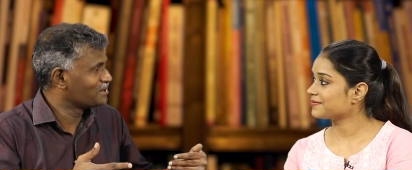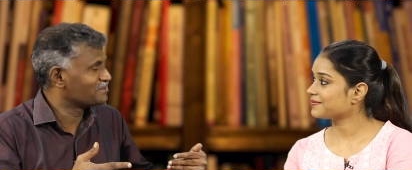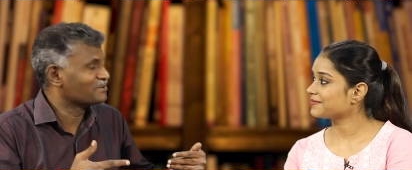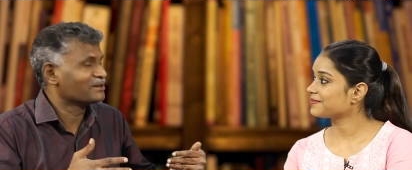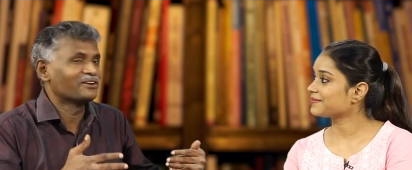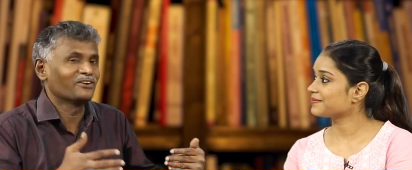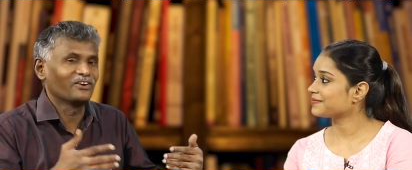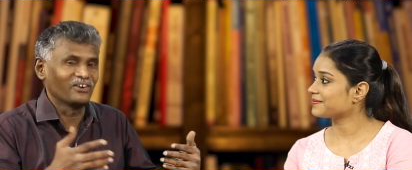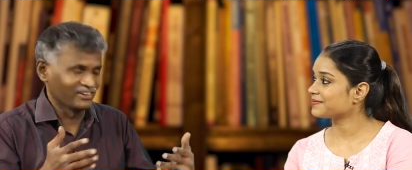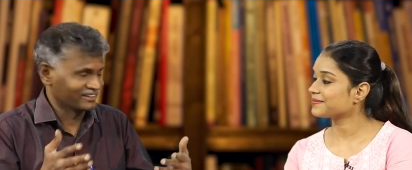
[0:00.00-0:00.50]
Speaker 1: may
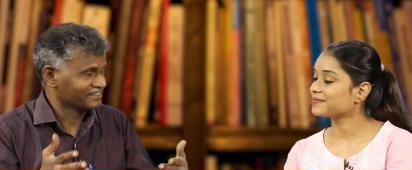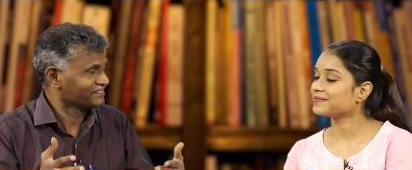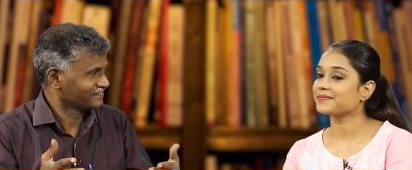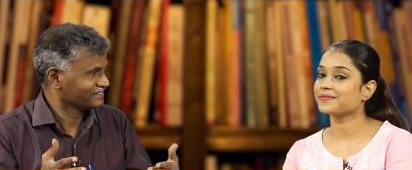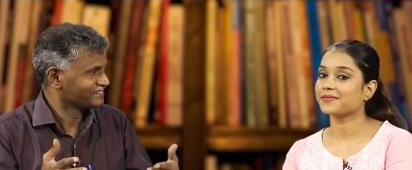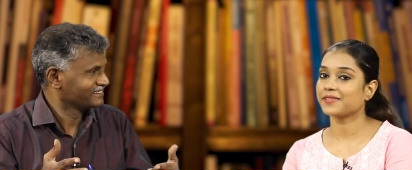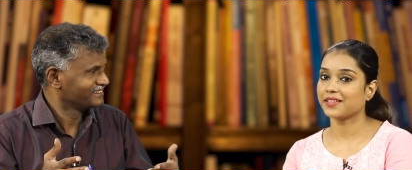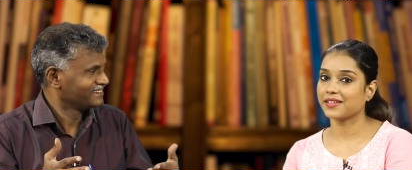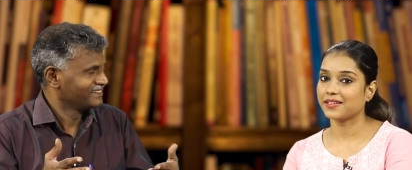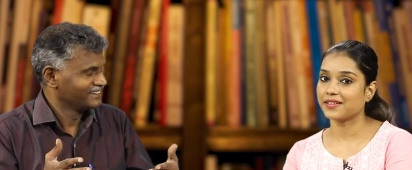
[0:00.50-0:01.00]
be wrong.
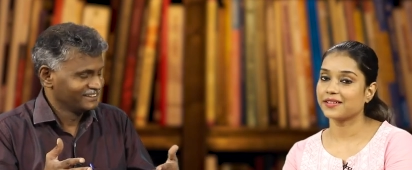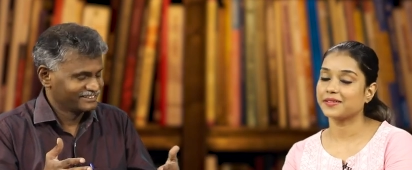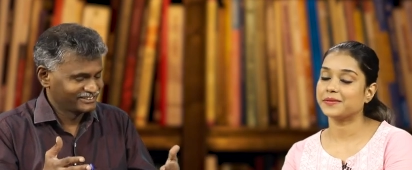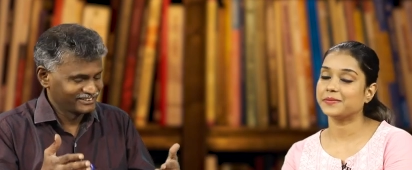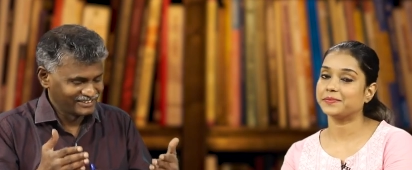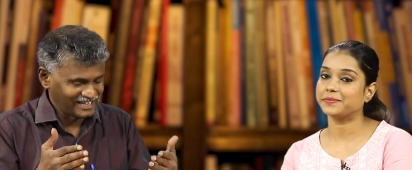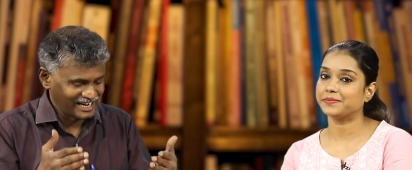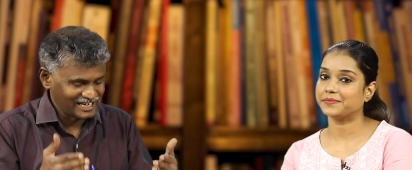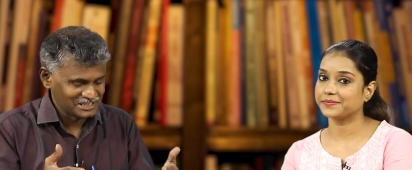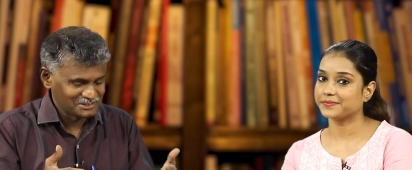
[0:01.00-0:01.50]
Yeah.
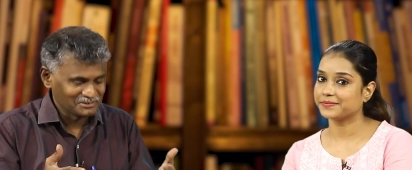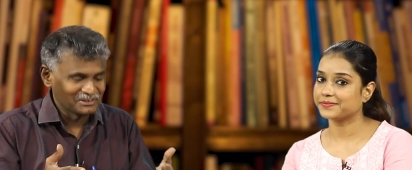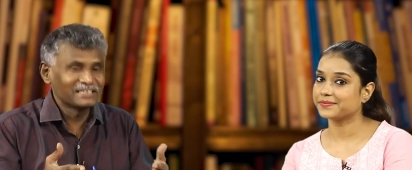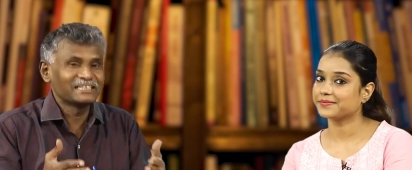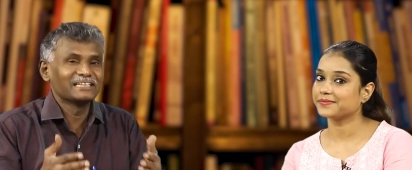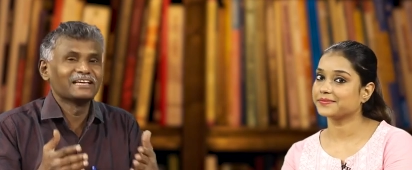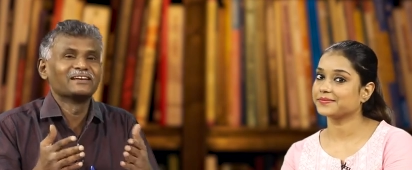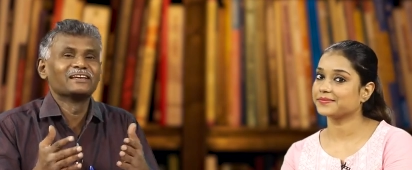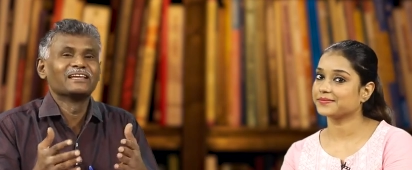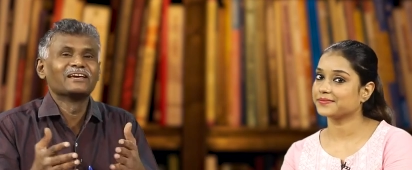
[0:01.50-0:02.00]
So, that is
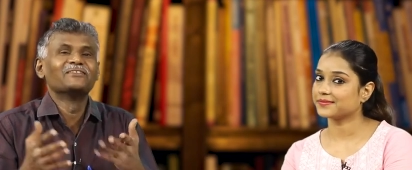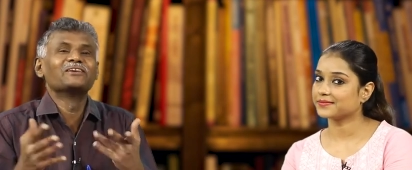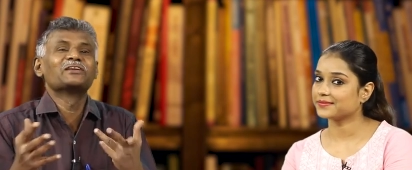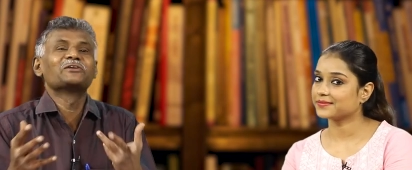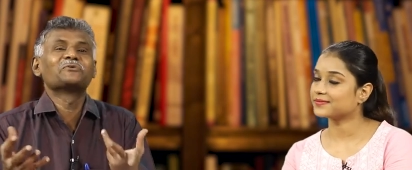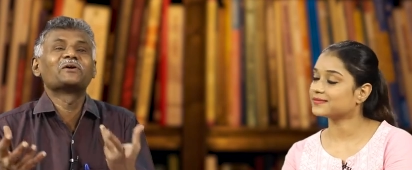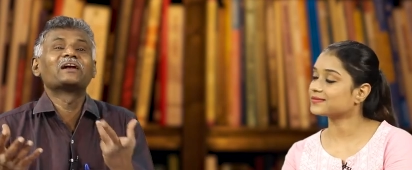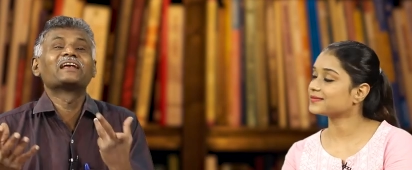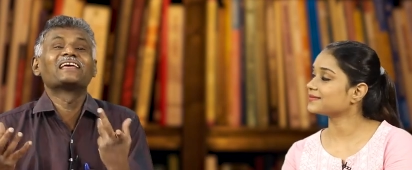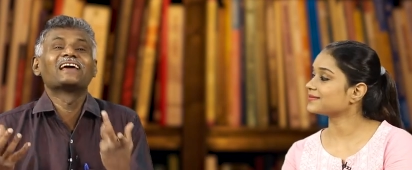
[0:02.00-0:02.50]
what and
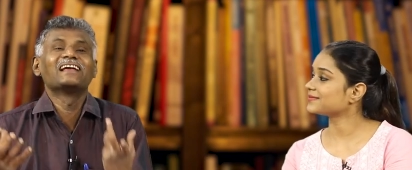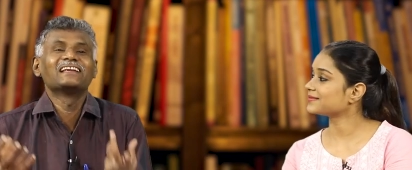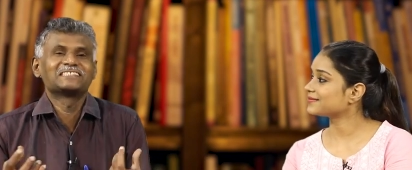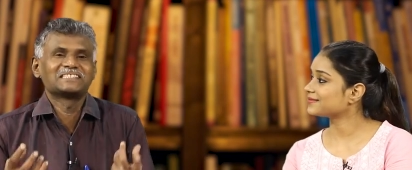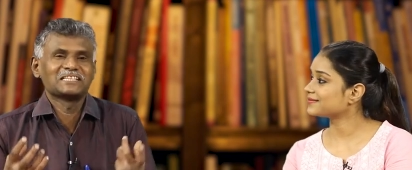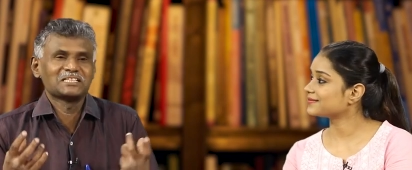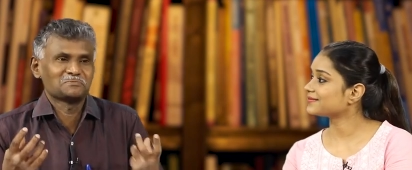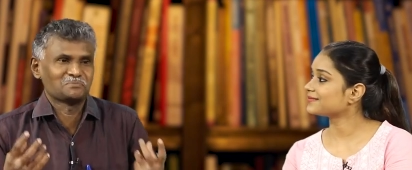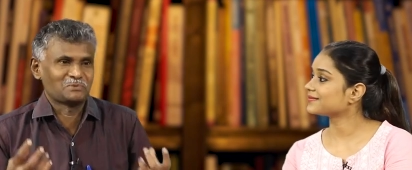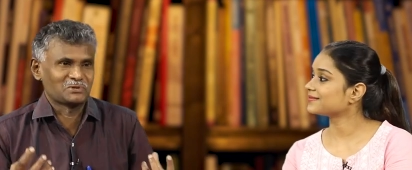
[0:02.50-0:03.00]
everyone
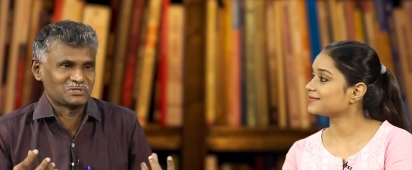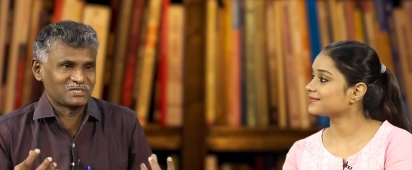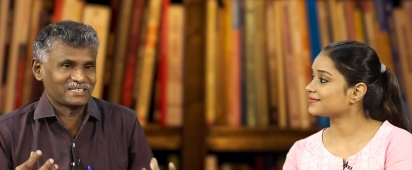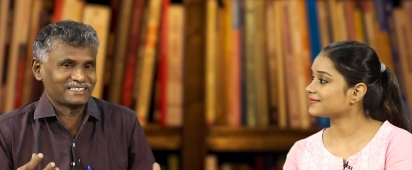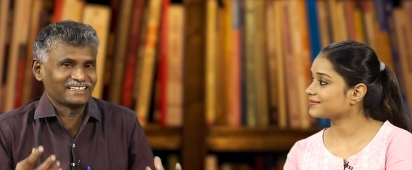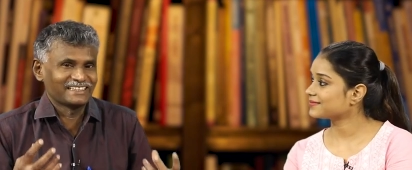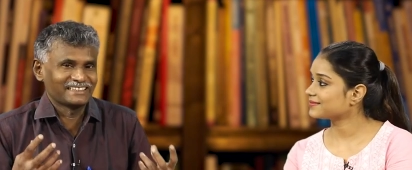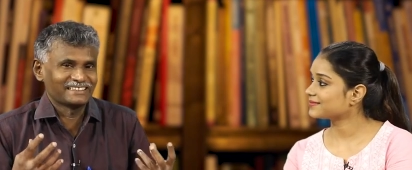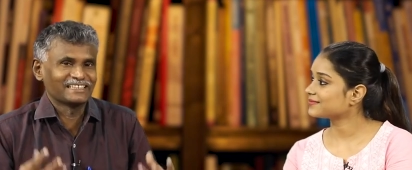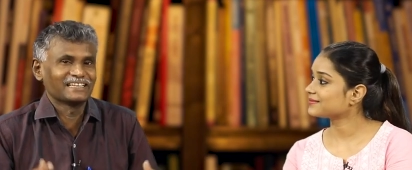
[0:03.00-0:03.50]
else is
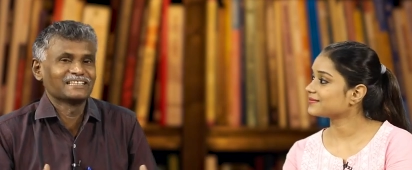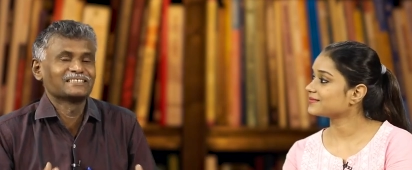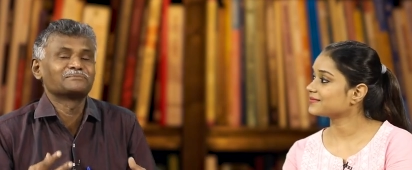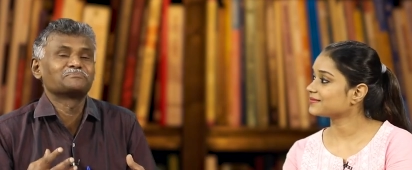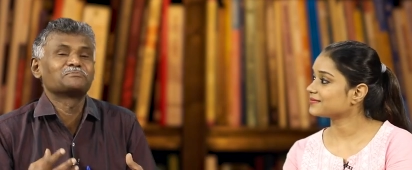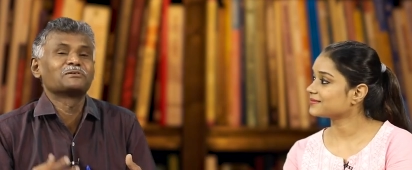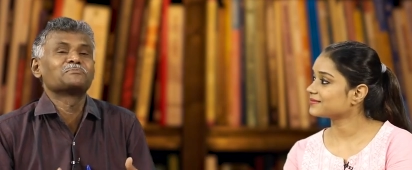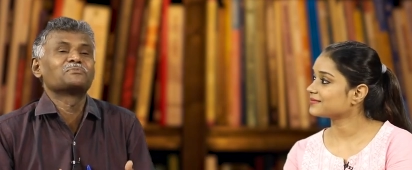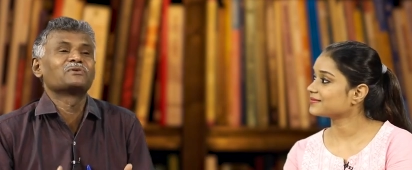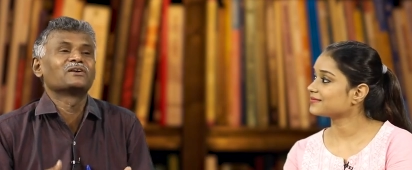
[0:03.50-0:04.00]
possessing things
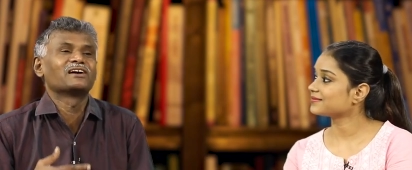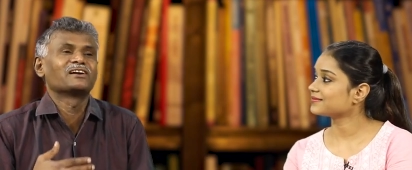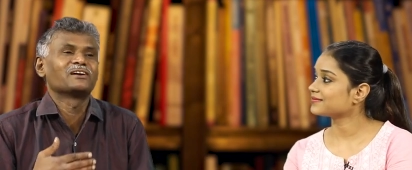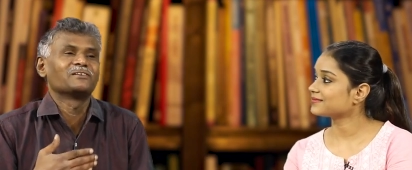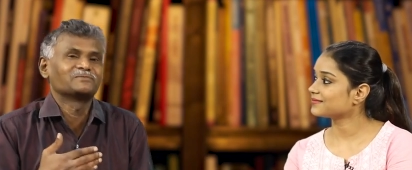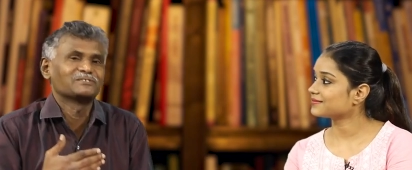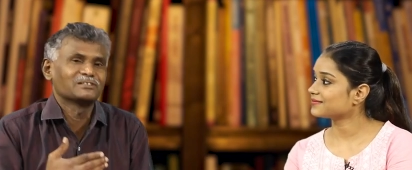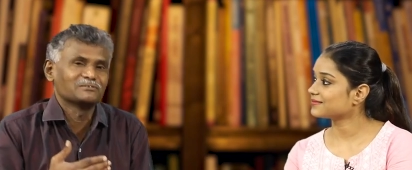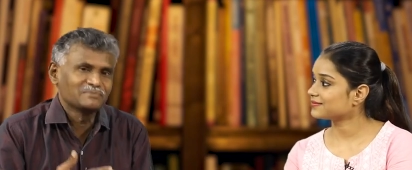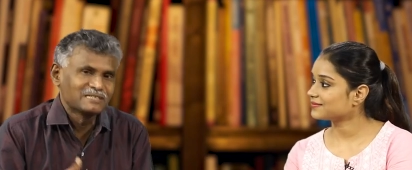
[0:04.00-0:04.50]
people are
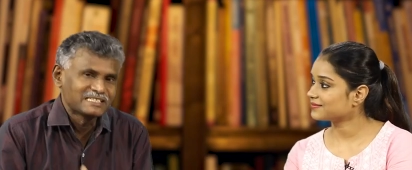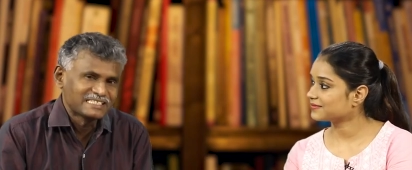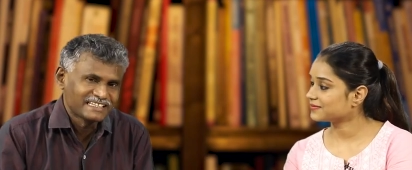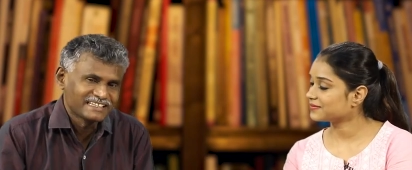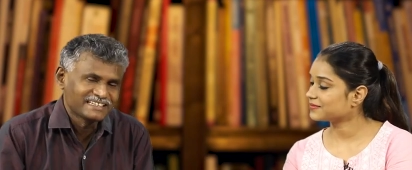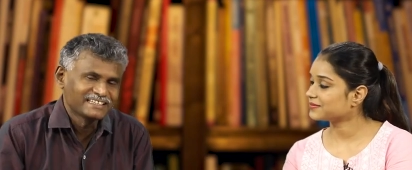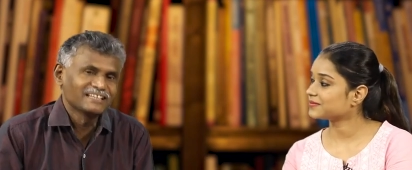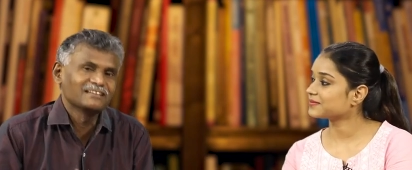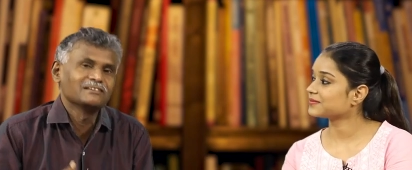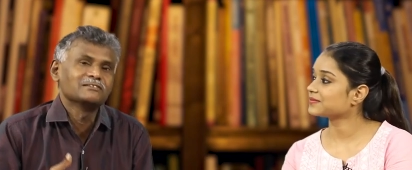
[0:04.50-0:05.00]
after
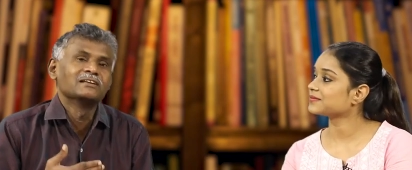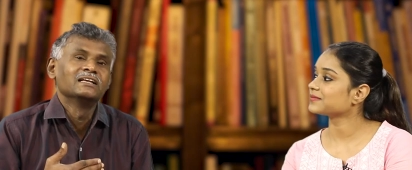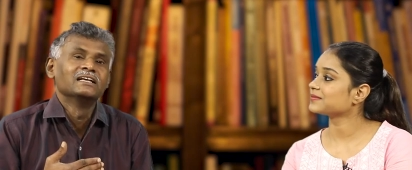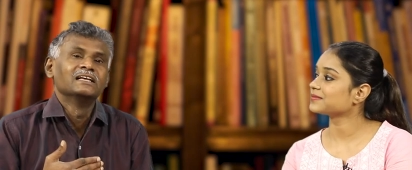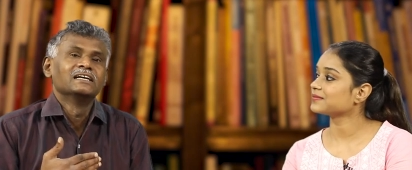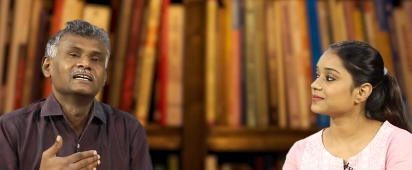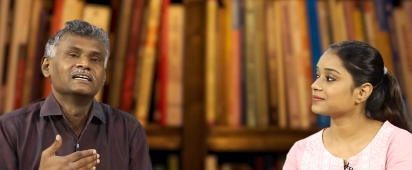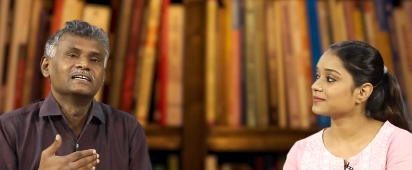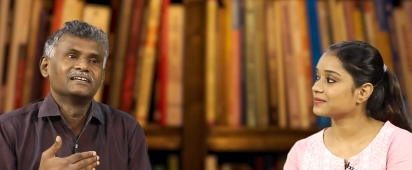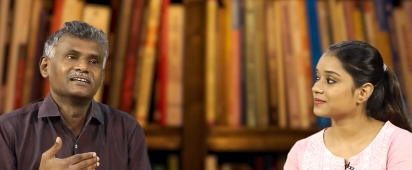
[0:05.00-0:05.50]
material
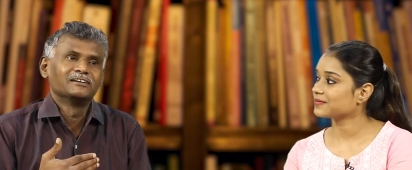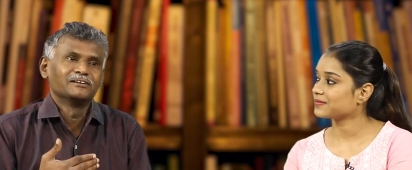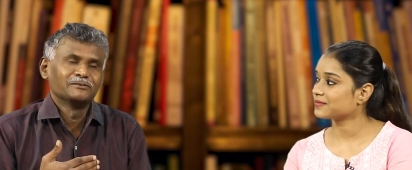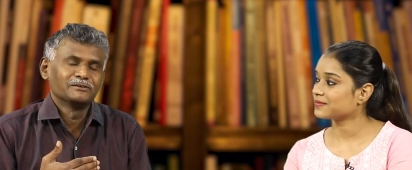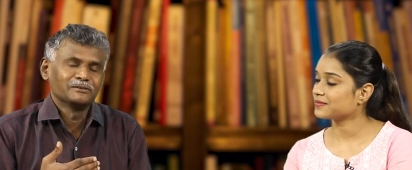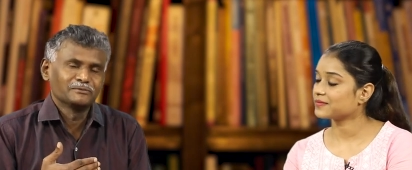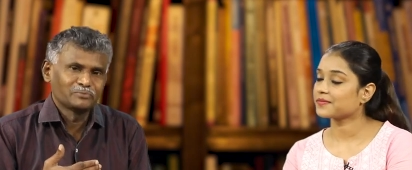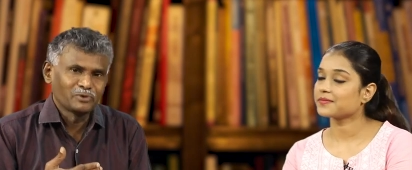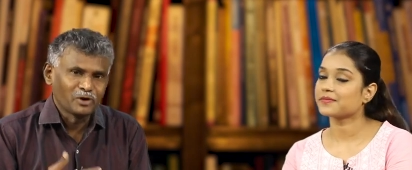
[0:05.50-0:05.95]
uh,